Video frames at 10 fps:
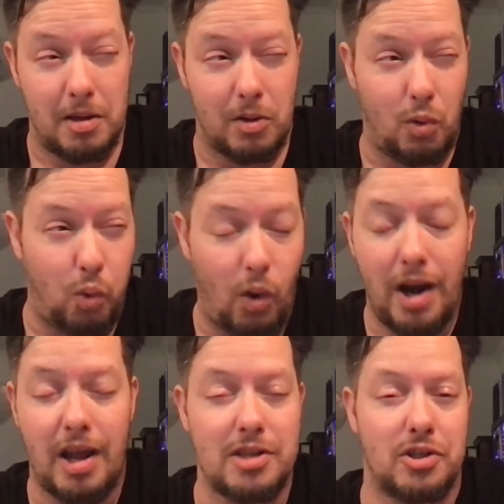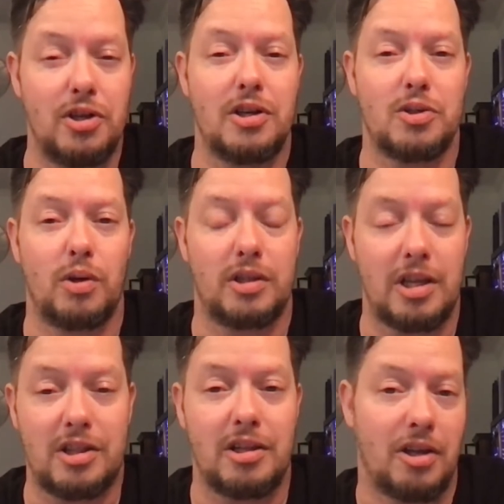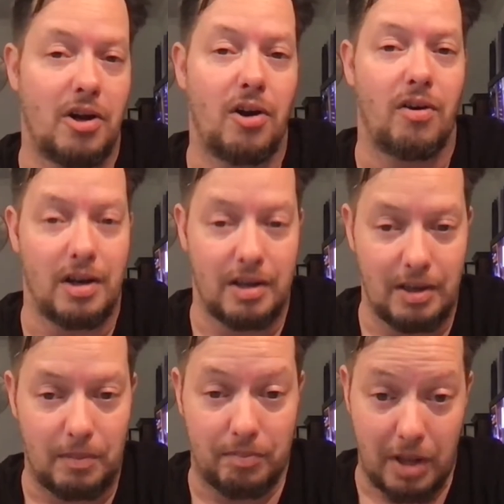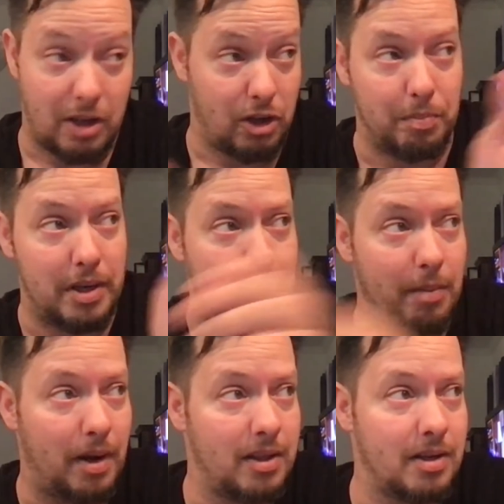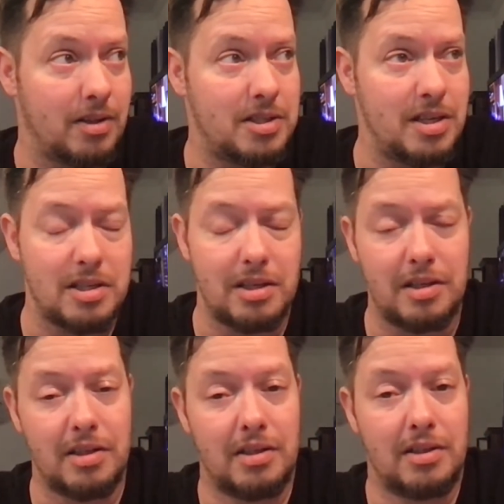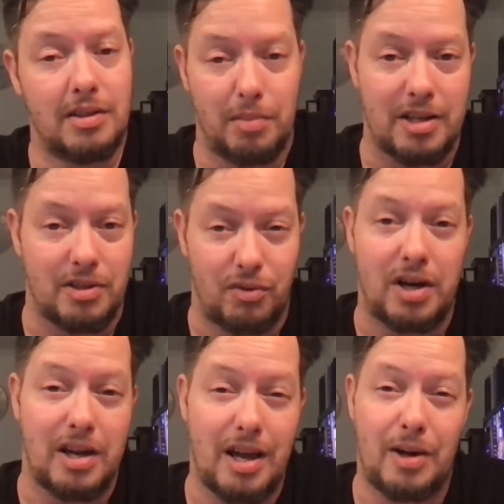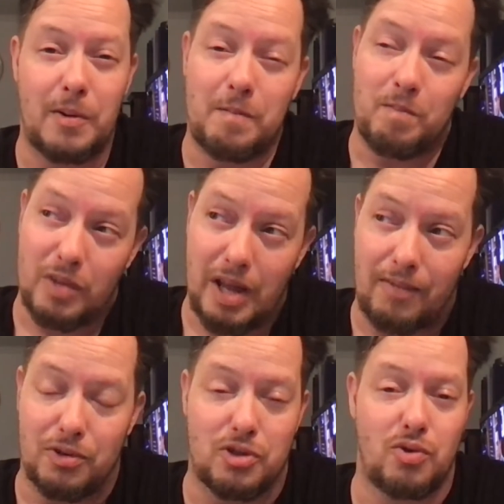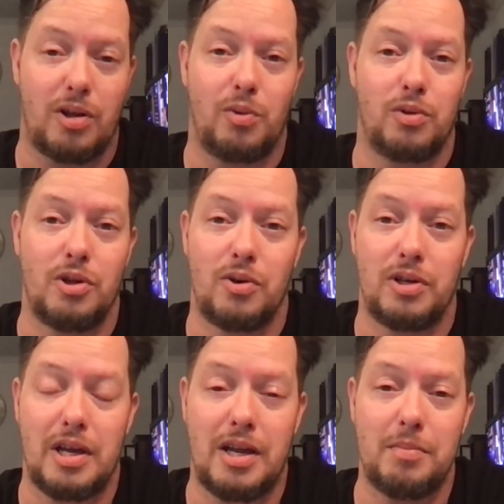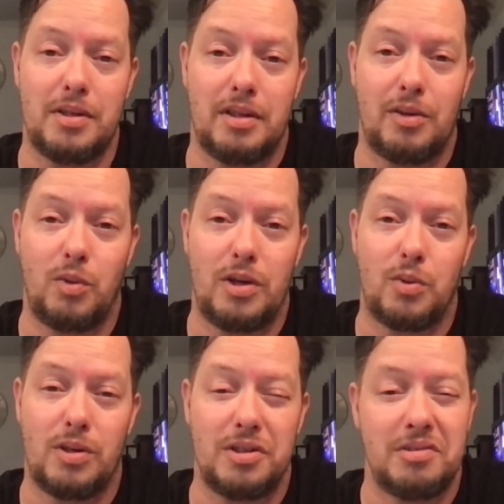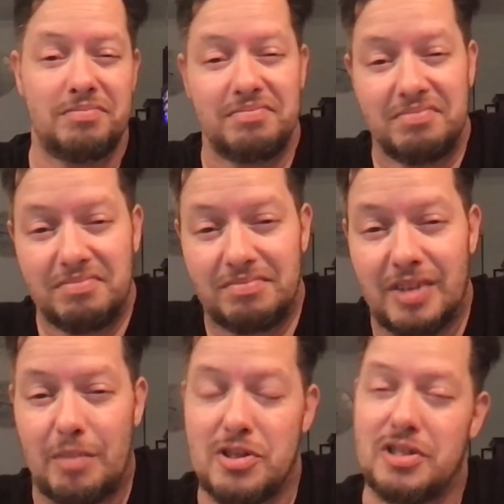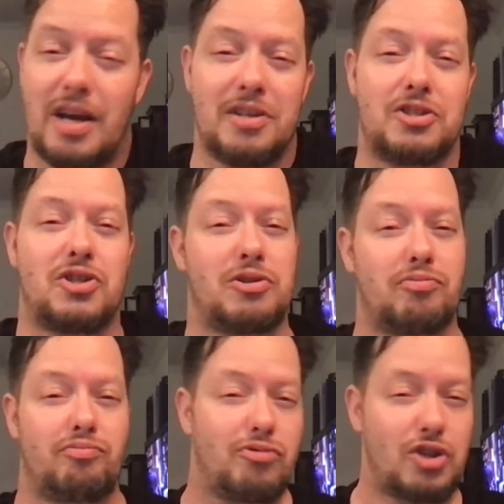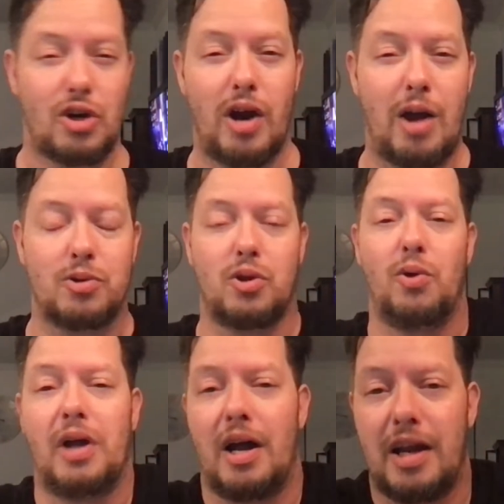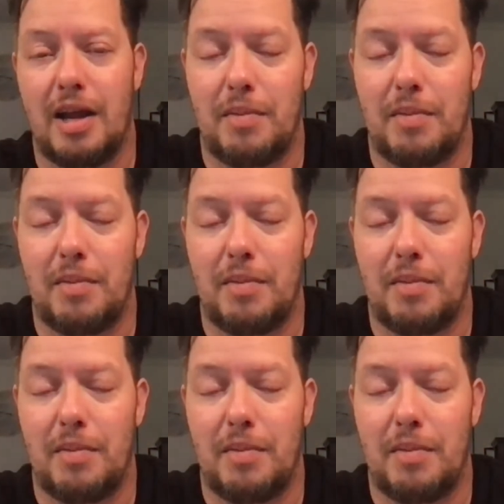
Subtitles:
quite as good as what they think they are right now. They could be by the end of the season, but as of right now, after struggling with Notre Dame in week 1, I'm just not sure how sold I am